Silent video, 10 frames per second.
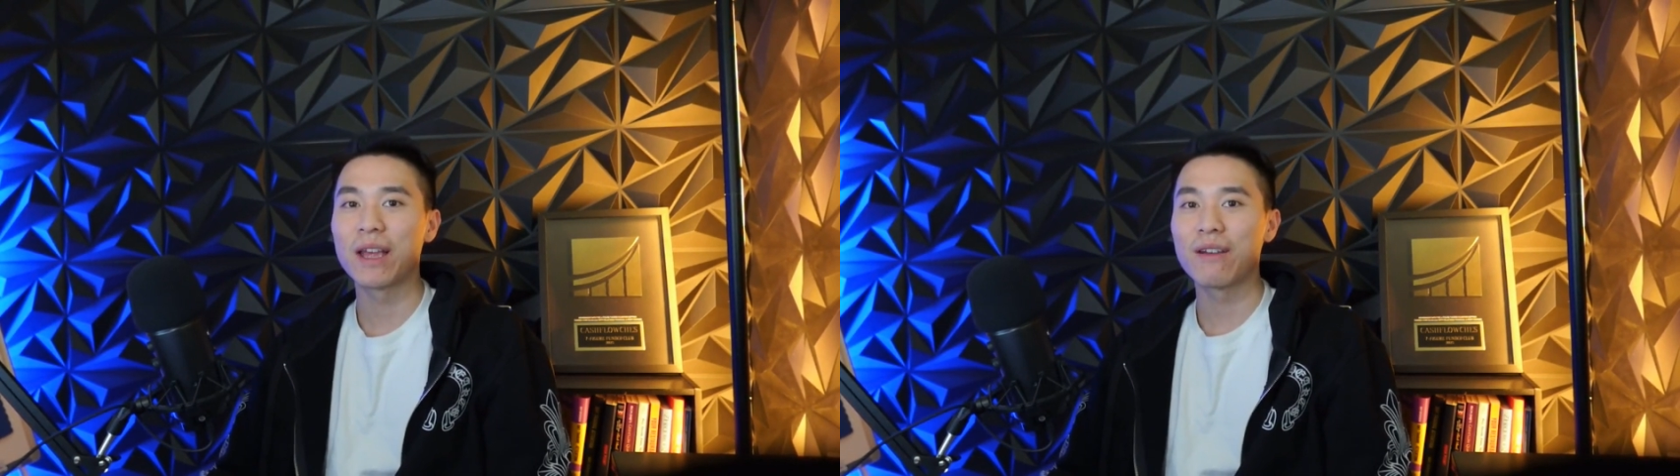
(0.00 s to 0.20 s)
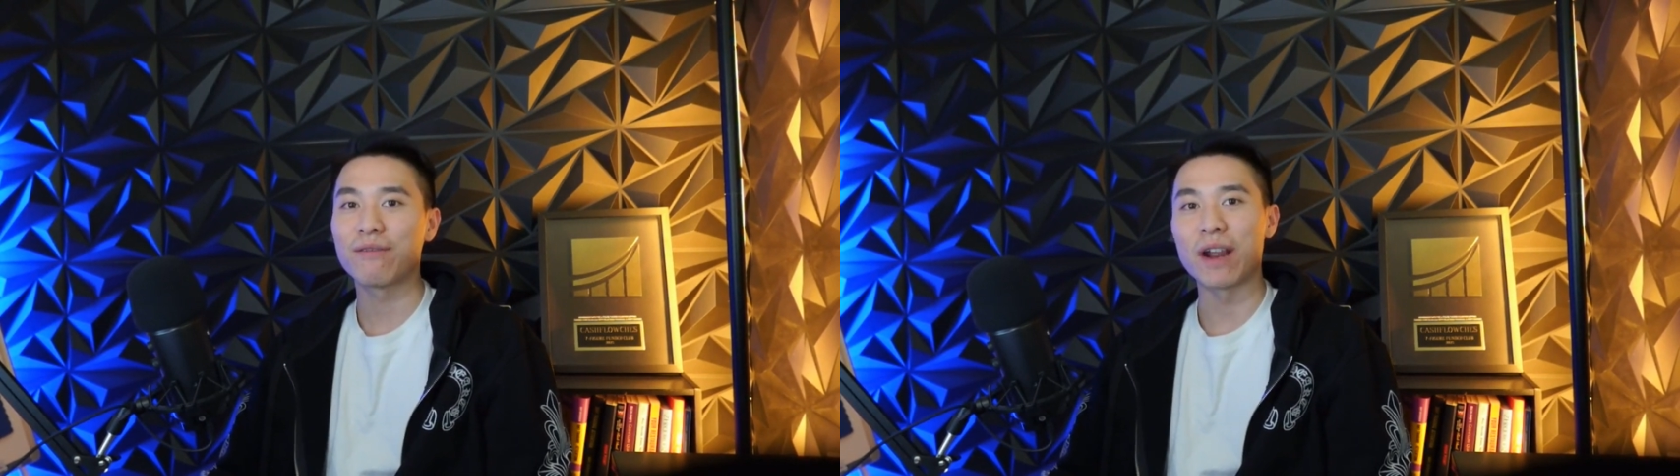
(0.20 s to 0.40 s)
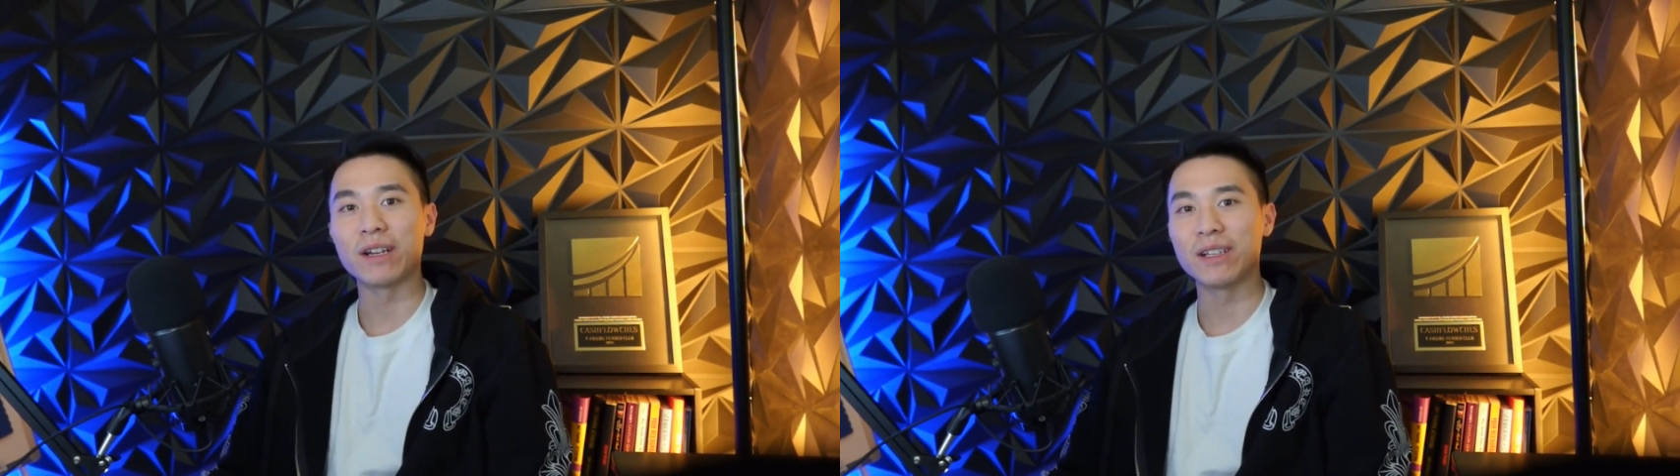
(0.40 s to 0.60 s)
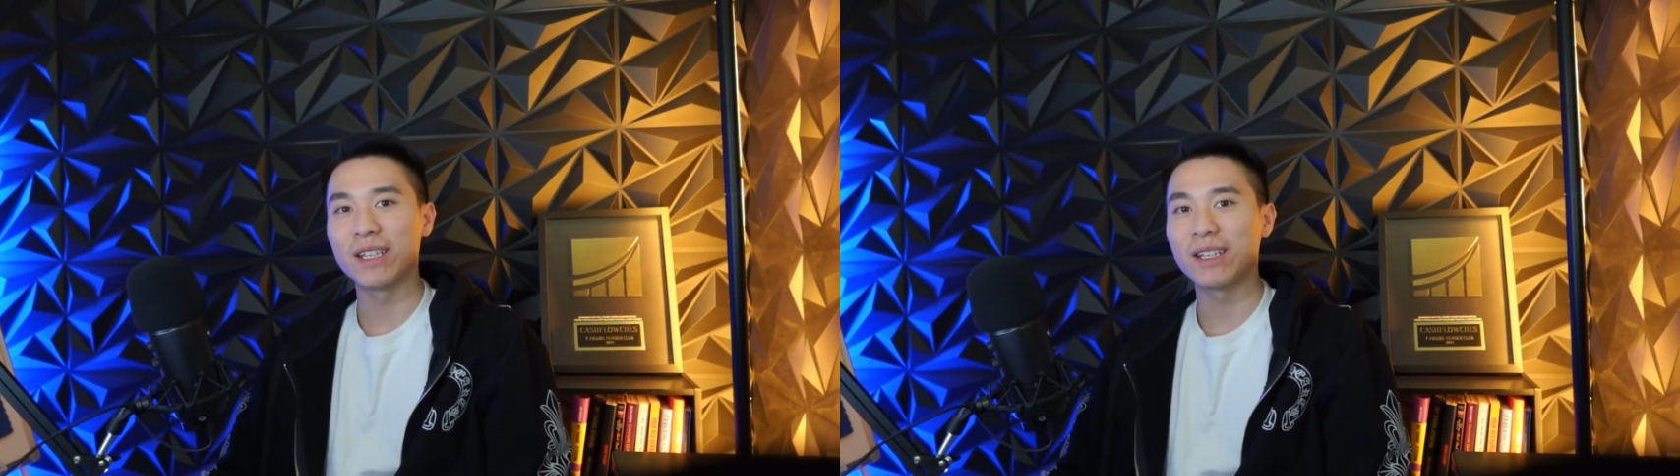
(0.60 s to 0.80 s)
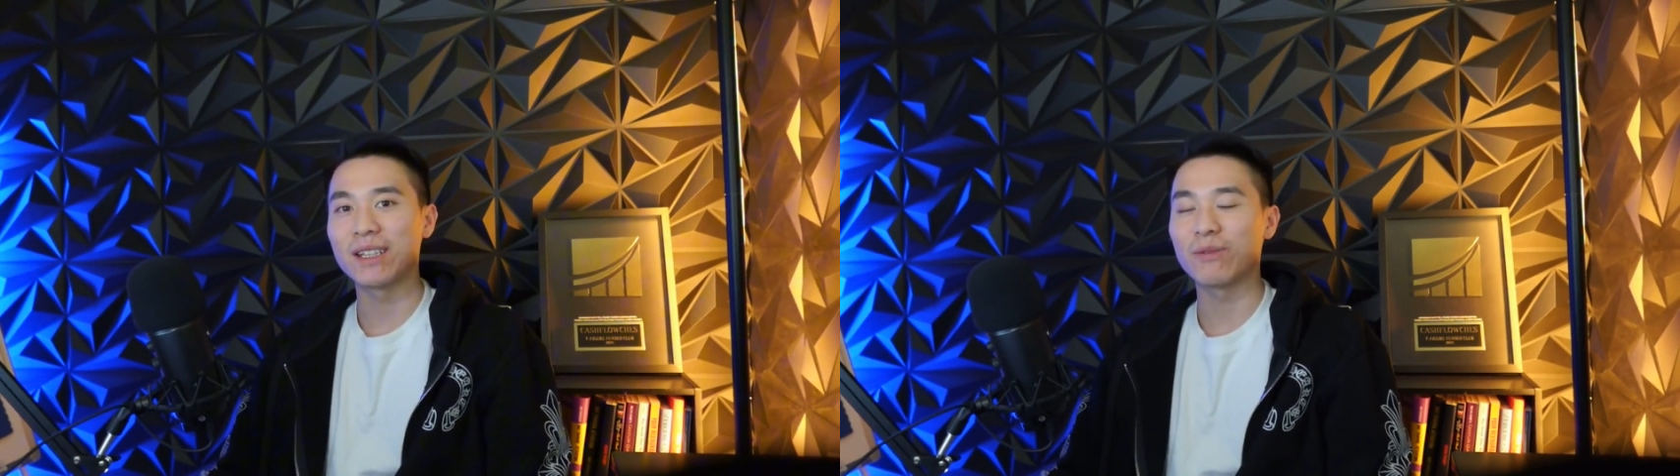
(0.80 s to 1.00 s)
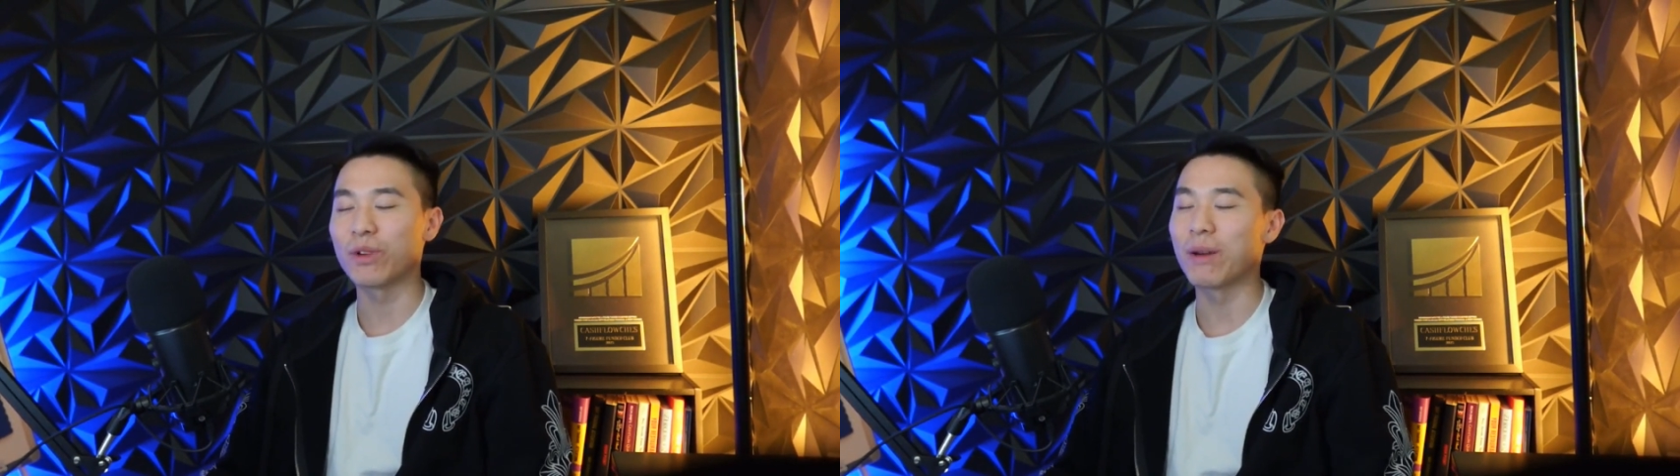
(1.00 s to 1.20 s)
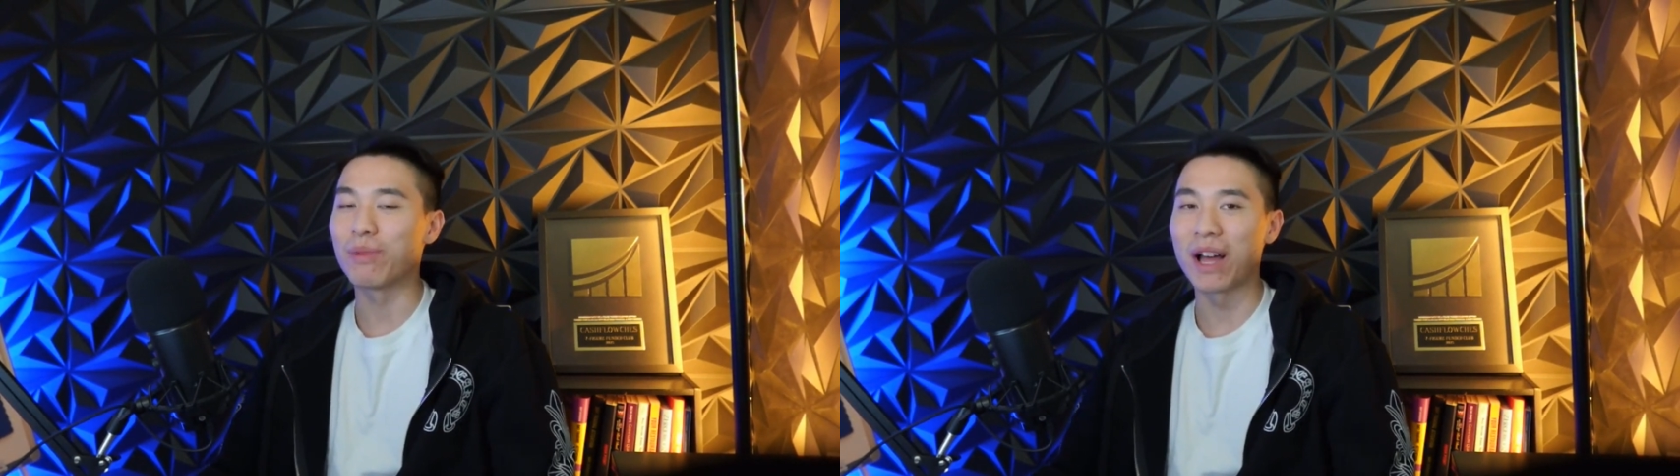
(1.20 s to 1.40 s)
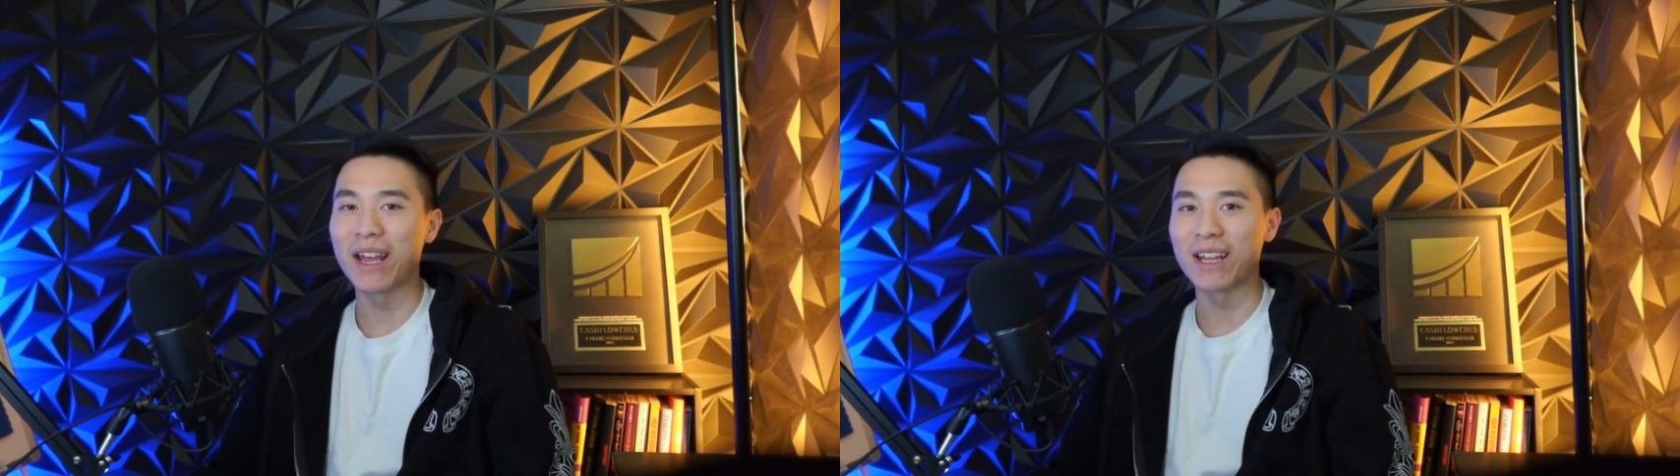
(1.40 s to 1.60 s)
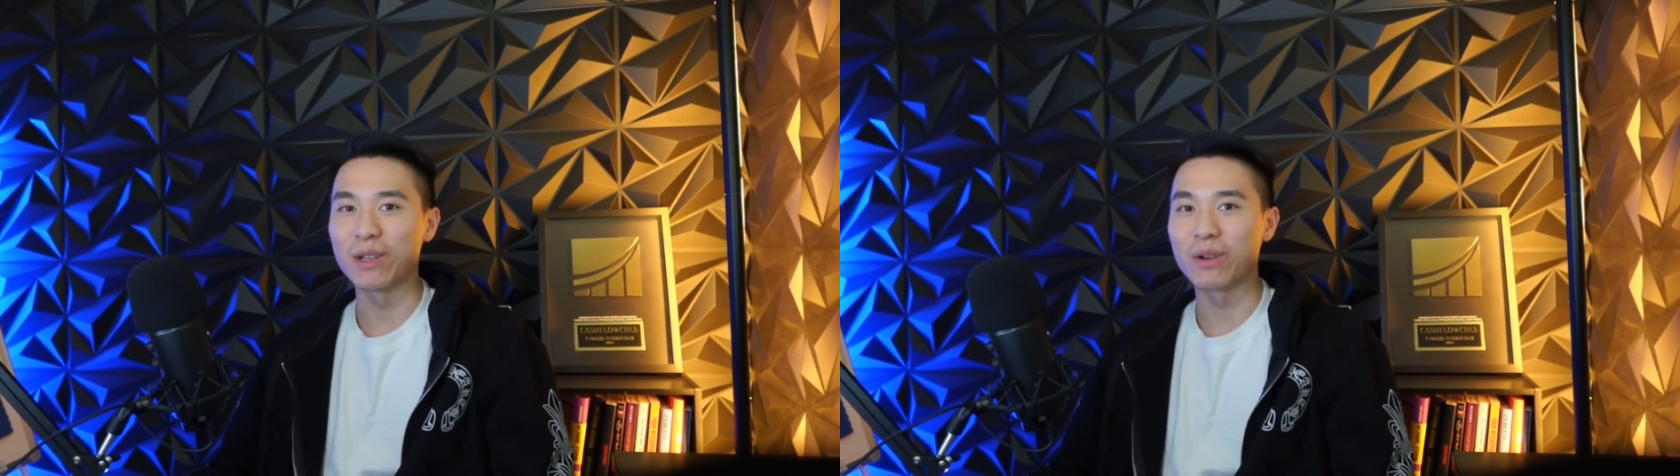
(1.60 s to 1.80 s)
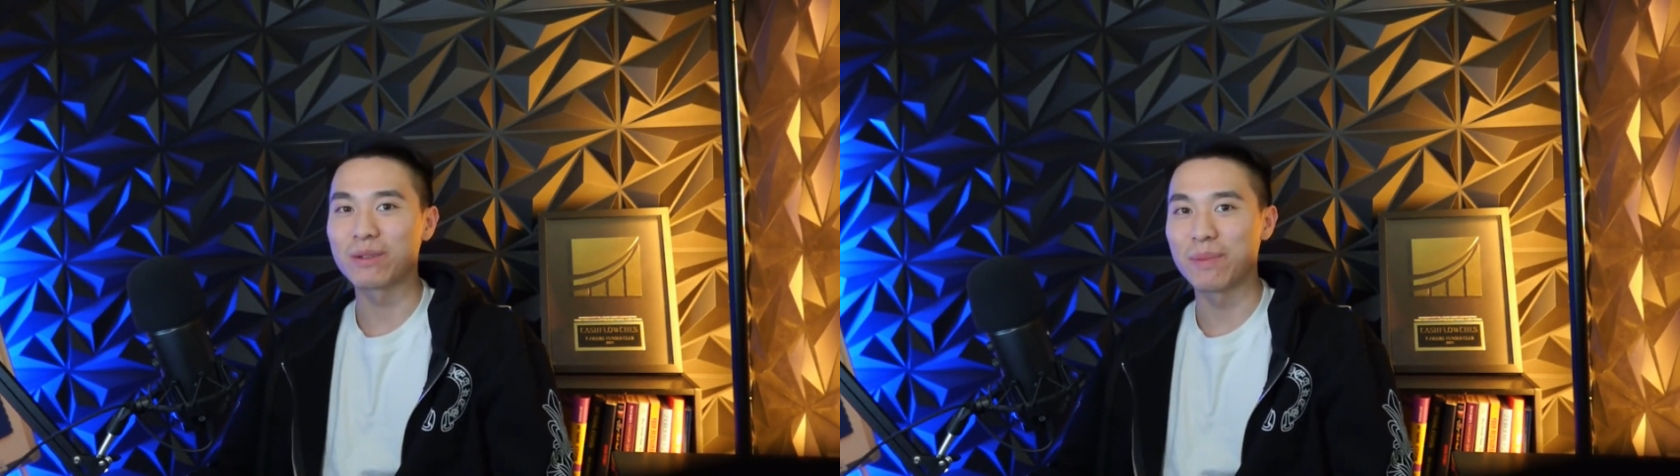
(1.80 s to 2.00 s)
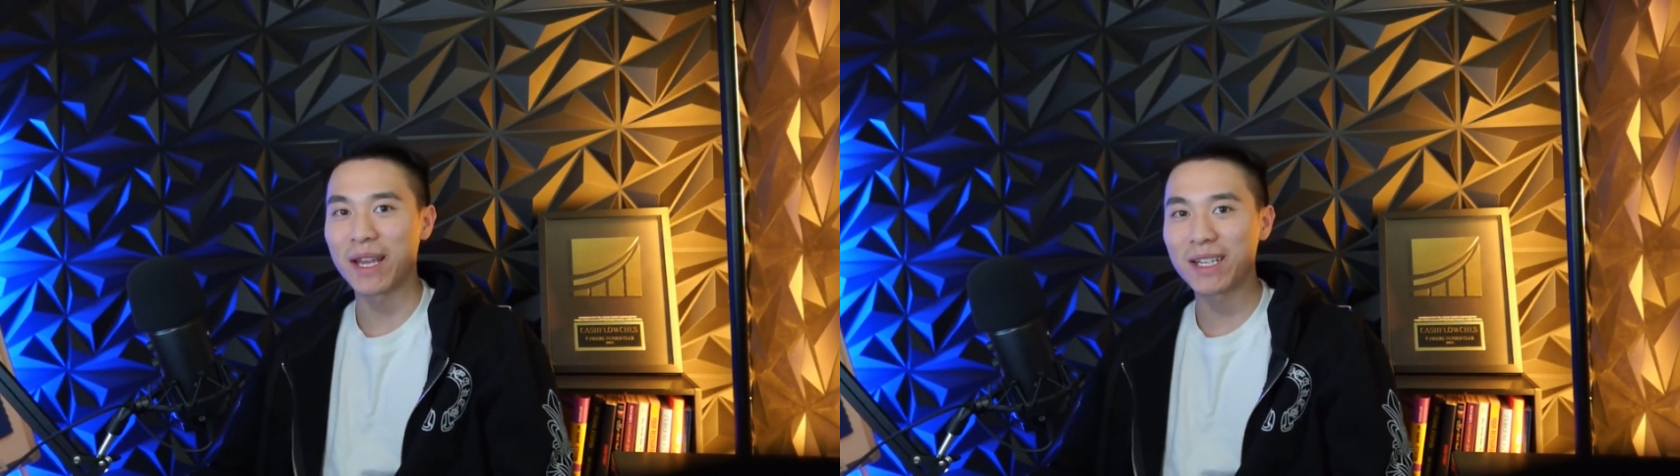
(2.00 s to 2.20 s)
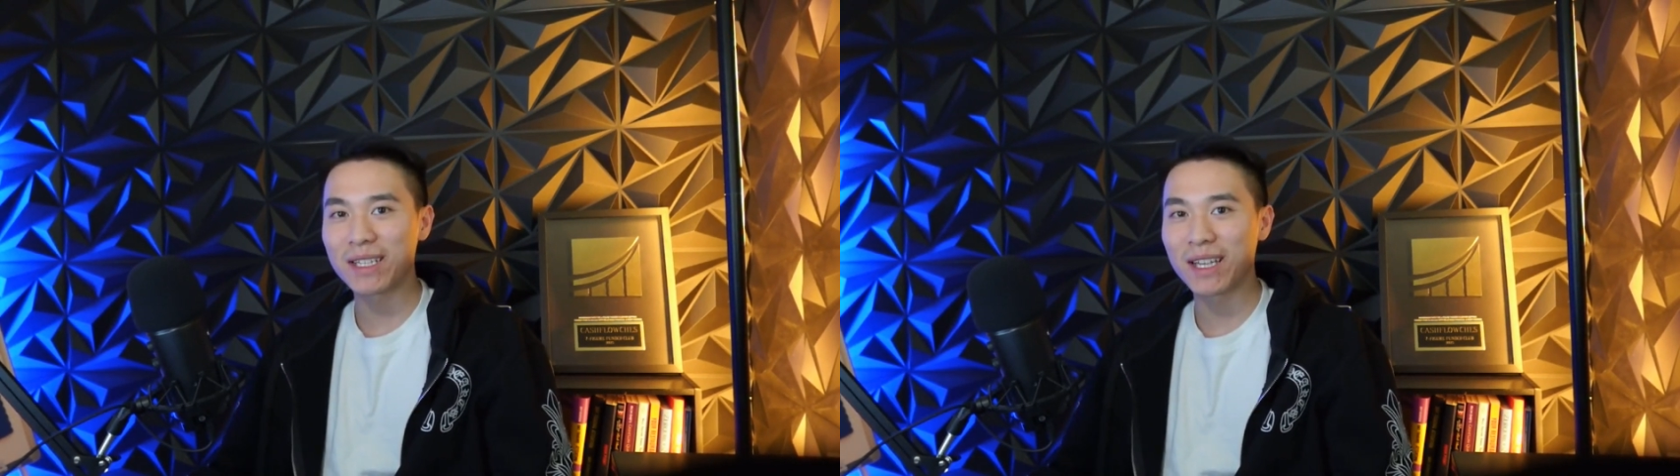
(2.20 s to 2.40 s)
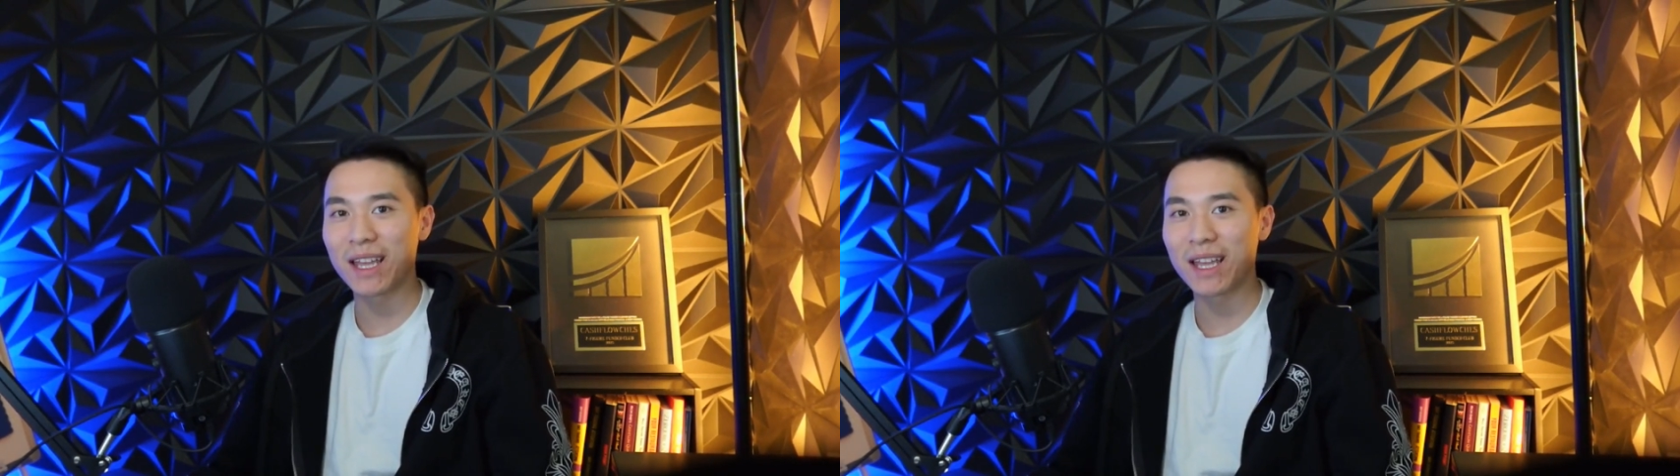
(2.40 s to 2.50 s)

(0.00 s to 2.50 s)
Finally, we applied at US Bank